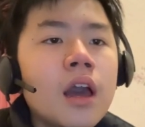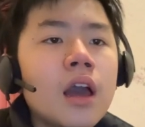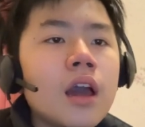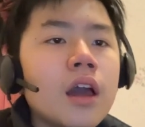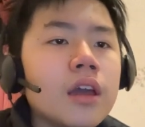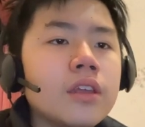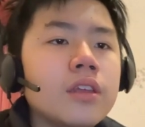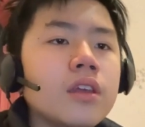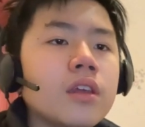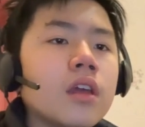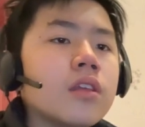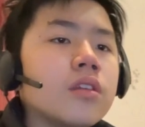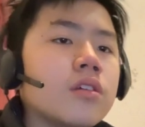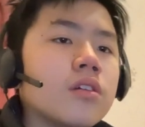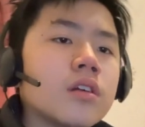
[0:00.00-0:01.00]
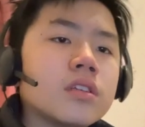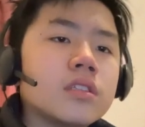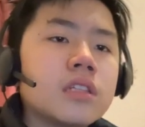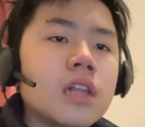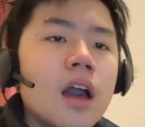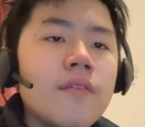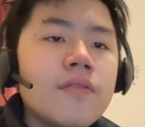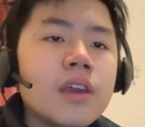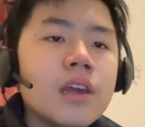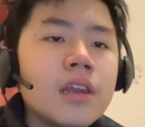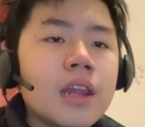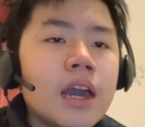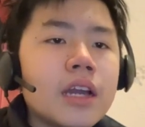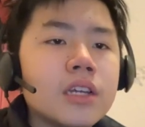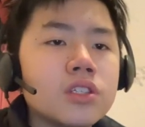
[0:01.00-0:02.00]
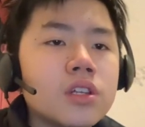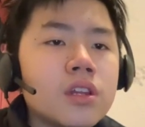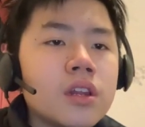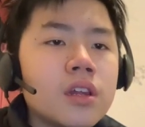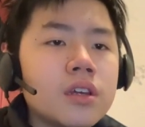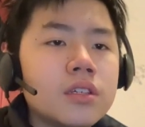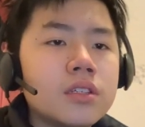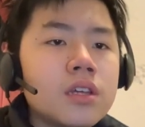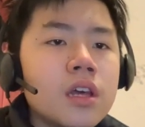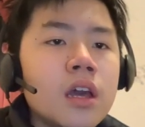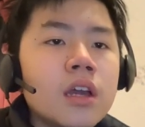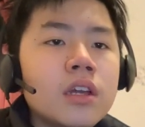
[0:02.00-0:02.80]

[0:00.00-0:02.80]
Yugoslavian nationalist